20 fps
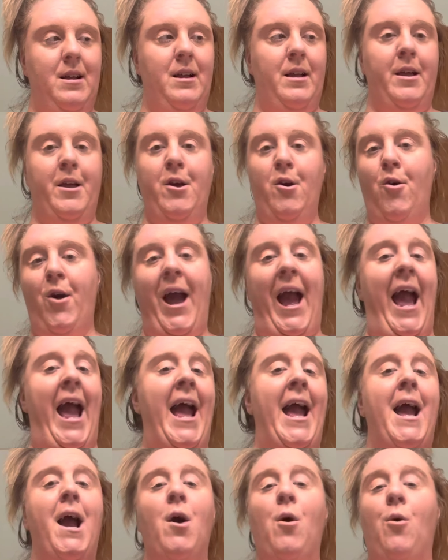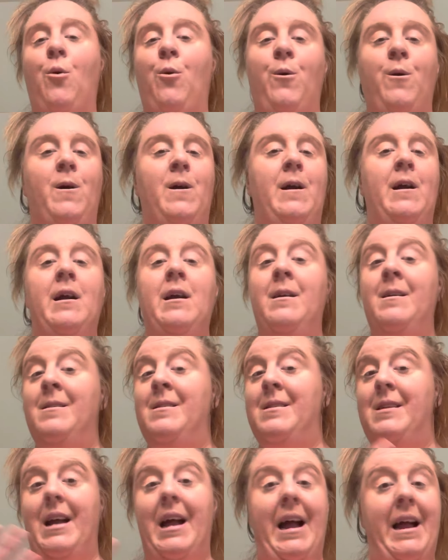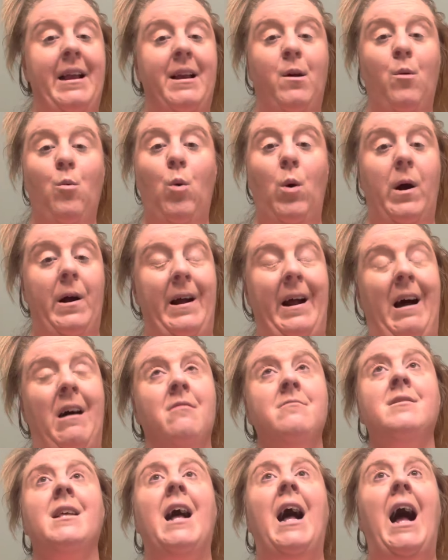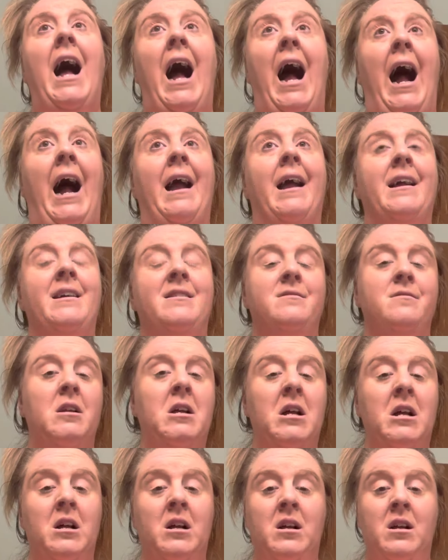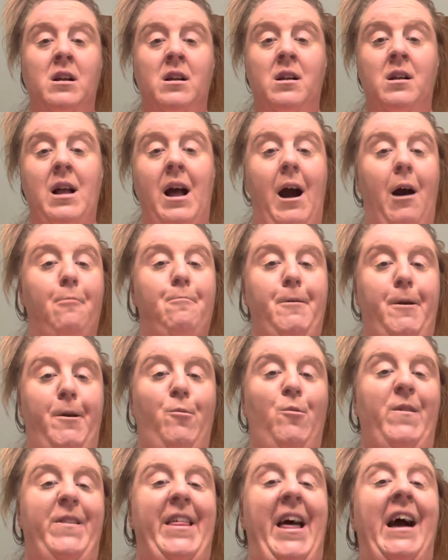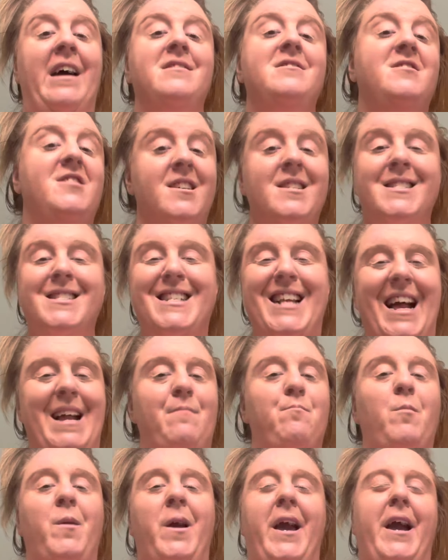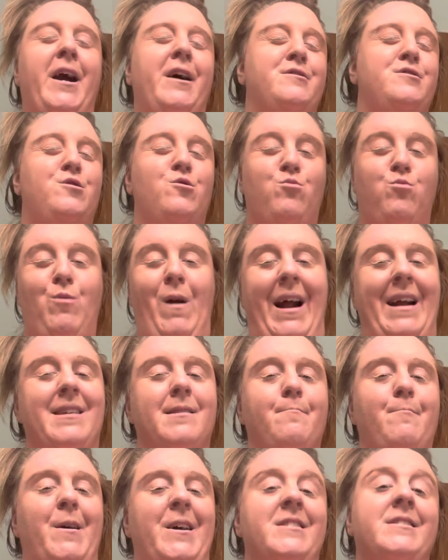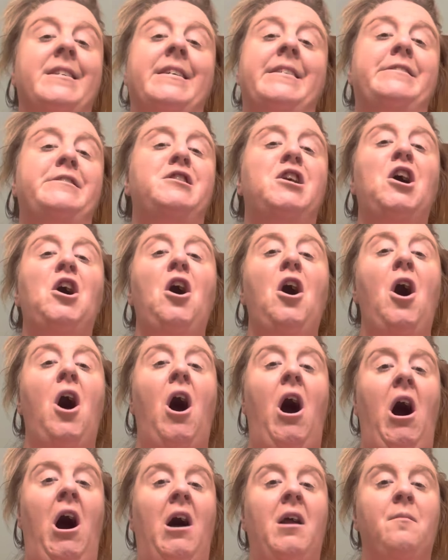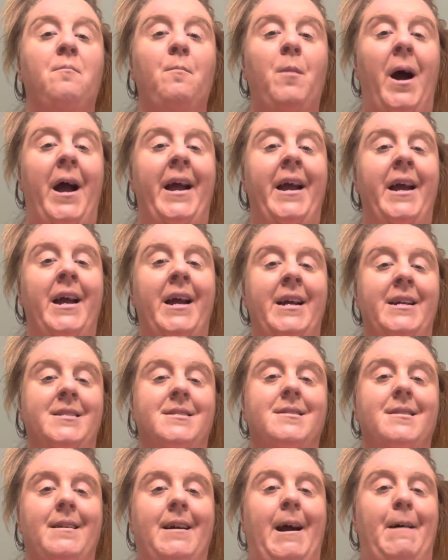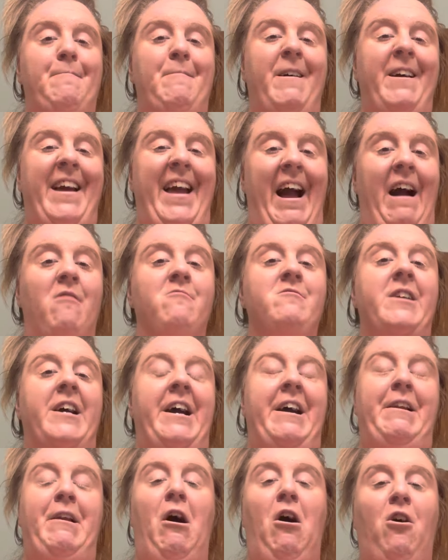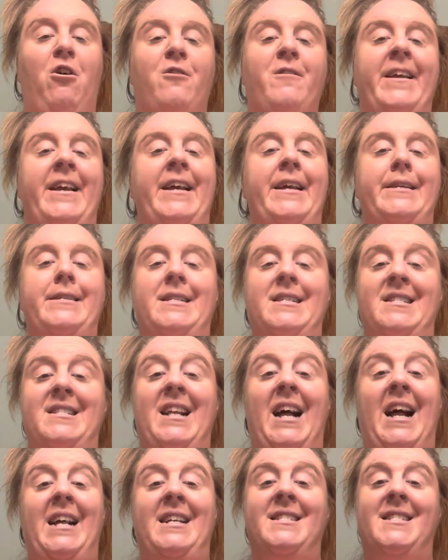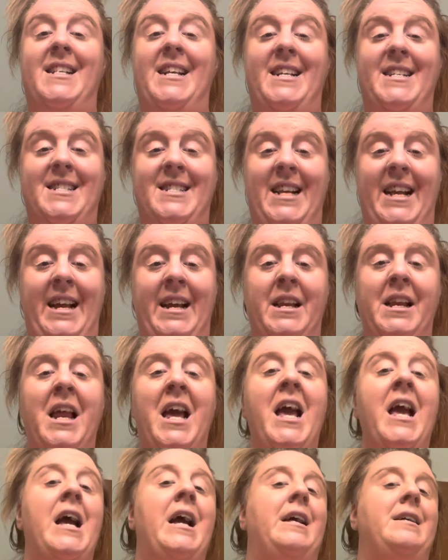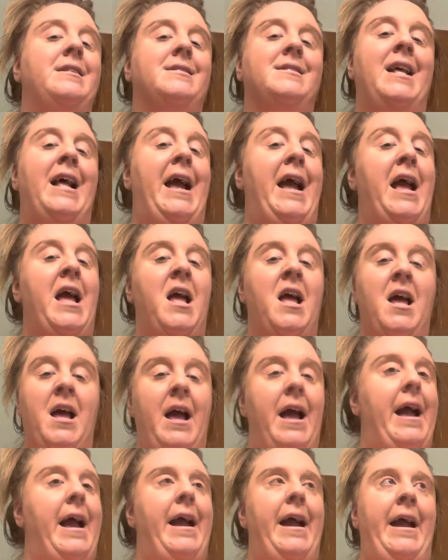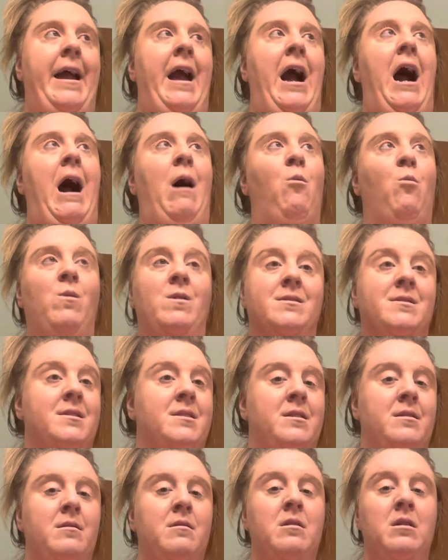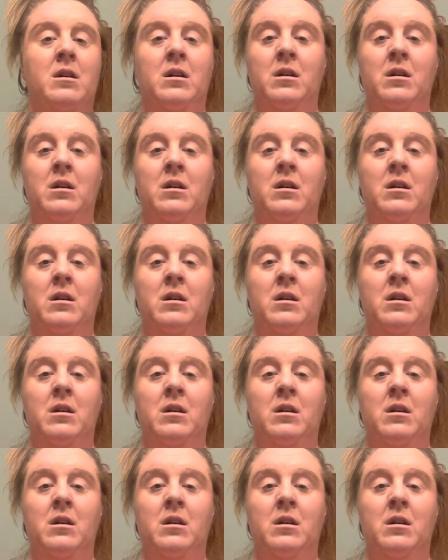UK or anywhere else. I can help you with that. Just send me a direct message on my Instagram account at redesign16 and say, hey, I want to